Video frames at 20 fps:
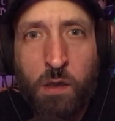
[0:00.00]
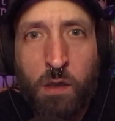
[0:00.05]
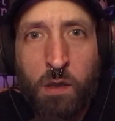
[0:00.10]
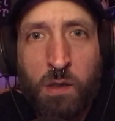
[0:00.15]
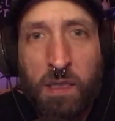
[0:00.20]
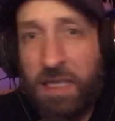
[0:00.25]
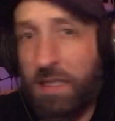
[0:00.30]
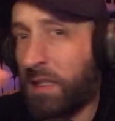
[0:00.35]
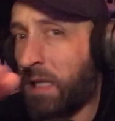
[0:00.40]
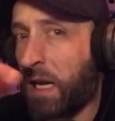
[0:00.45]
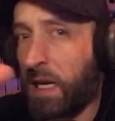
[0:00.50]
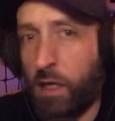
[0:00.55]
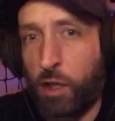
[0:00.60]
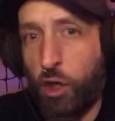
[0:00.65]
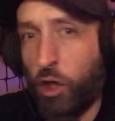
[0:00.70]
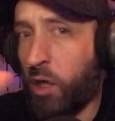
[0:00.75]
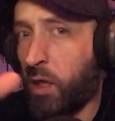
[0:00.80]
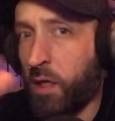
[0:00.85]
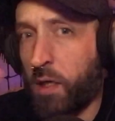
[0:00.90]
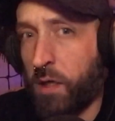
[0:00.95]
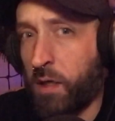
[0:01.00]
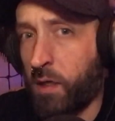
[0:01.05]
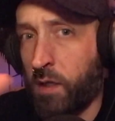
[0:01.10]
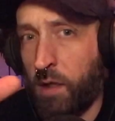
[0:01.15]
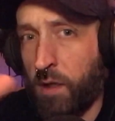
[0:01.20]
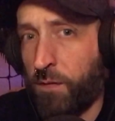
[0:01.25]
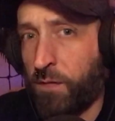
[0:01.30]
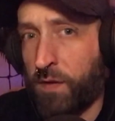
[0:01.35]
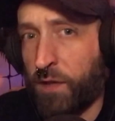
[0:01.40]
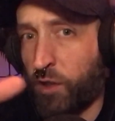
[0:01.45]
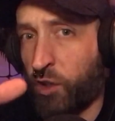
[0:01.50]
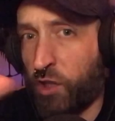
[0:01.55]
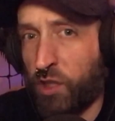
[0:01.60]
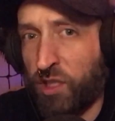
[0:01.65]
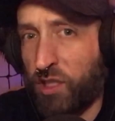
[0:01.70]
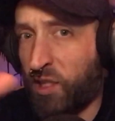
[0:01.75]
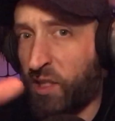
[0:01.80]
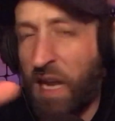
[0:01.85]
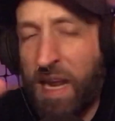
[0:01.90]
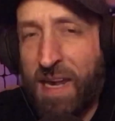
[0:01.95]
That's not good if it's just
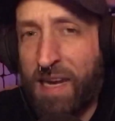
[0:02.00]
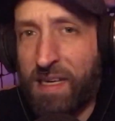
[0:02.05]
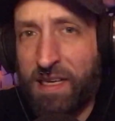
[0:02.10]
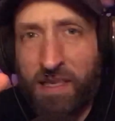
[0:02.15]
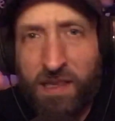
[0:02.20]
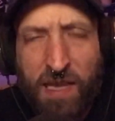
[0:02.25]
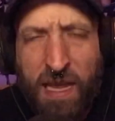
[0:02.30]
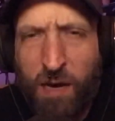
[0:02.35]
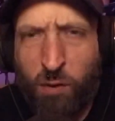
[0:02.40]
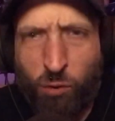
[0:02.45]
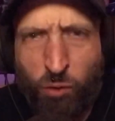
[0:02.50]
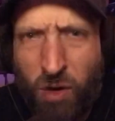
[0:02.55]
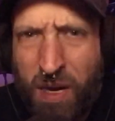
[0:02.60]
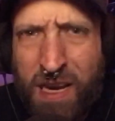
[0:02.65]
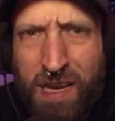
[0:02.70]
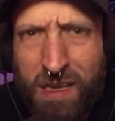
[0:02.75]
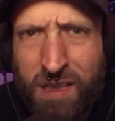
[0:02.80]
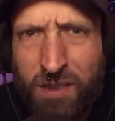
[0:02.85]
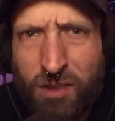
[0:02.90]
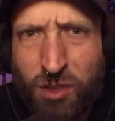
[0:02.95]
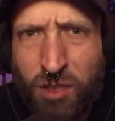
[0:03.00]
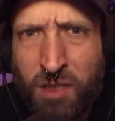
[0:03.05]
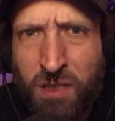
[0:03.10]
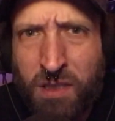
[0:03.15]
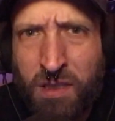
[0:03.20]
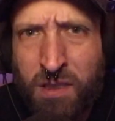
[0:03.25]
staying in that range.